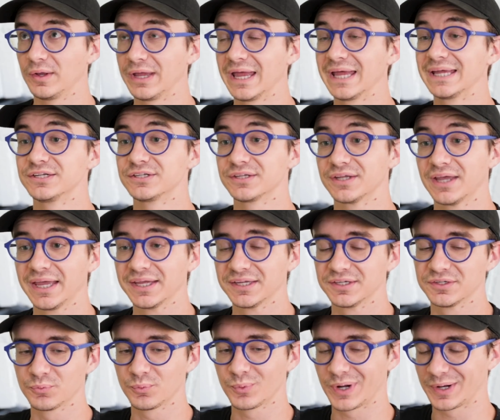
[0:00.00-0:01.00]
and
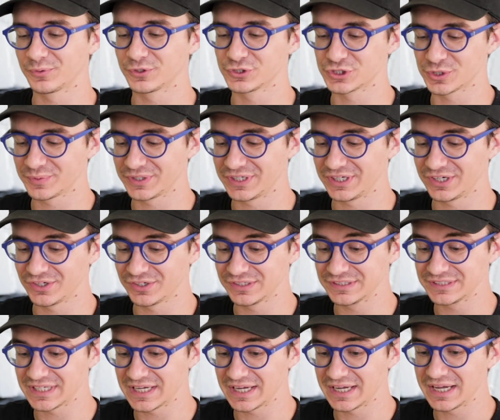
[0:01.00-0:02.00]
I want to jump in here
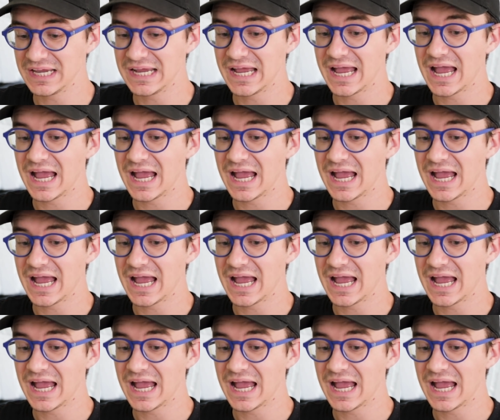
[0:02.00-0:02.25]
and say,